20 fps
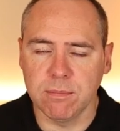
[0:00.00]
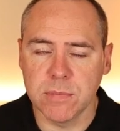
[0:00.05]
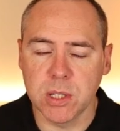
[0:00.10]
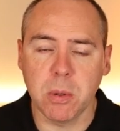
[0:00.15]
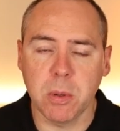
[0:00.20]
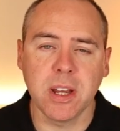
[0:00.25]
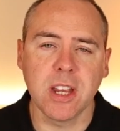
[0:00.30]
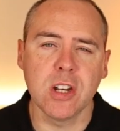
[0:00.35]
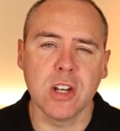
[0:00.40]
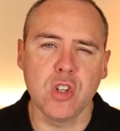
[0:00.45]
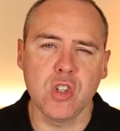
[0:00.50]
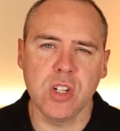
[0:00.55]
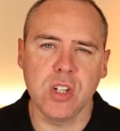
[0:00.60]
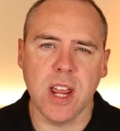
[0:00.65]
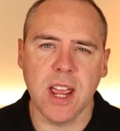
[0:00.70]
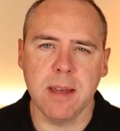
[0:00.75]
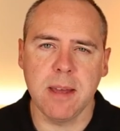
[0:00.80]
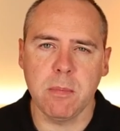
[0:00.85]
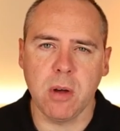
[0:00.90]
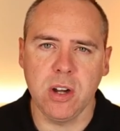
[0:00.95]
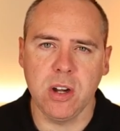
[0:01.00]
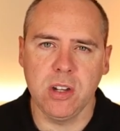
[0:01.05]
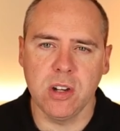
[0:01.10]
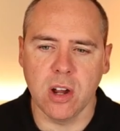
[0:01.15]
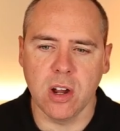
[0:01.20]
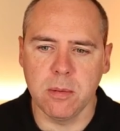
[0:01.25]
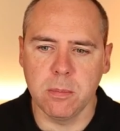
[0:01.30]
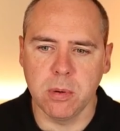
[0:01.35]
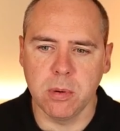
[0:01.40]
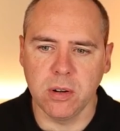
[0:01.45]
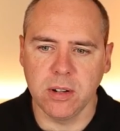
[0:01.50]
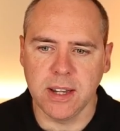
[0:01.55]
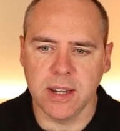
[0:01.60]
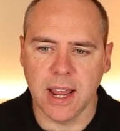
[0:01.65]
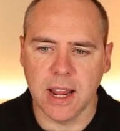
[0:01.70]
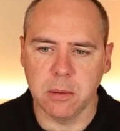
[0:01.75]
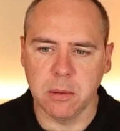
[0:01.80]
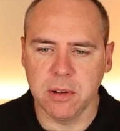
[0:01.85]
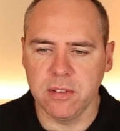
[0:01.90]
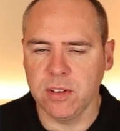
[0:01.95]
so I can share my notebook
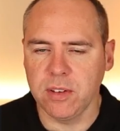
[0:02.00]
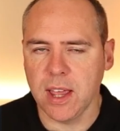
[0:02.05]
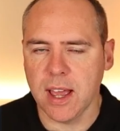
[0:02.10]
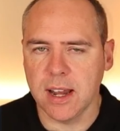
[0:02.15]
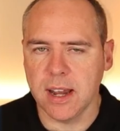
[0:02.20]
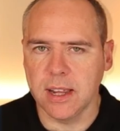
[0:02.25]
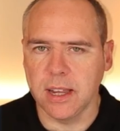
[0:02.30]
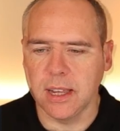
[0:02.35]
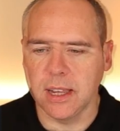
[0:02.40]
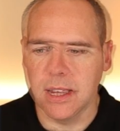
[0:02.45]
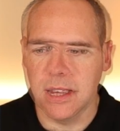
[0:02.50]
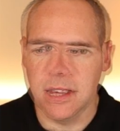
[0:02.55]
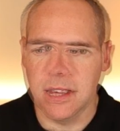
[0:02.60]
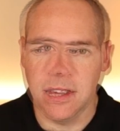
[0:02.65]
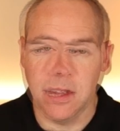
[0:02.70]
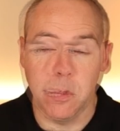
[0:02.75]
now with Callie.